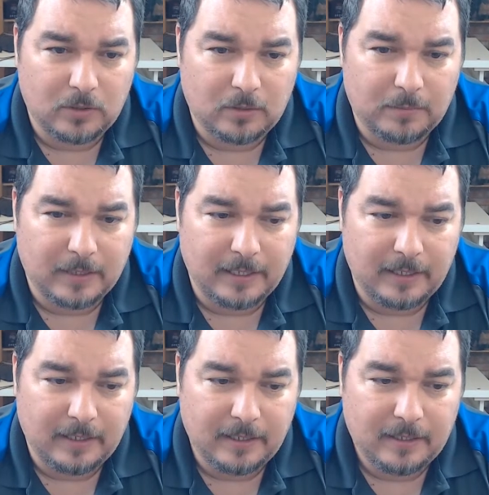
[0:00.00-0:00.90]
my
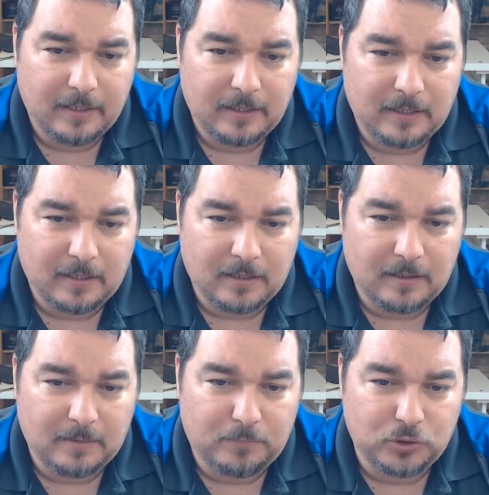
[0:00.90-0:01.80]

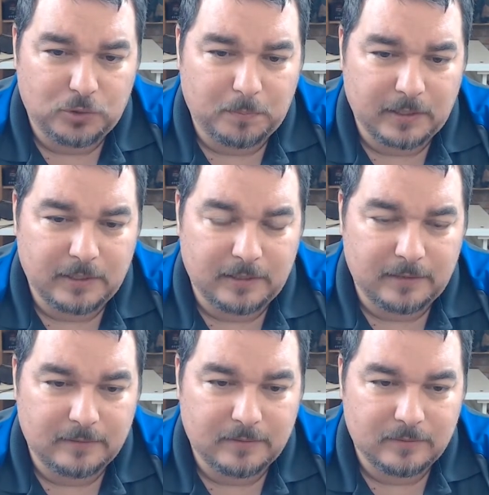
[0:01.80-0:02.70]
uh, push button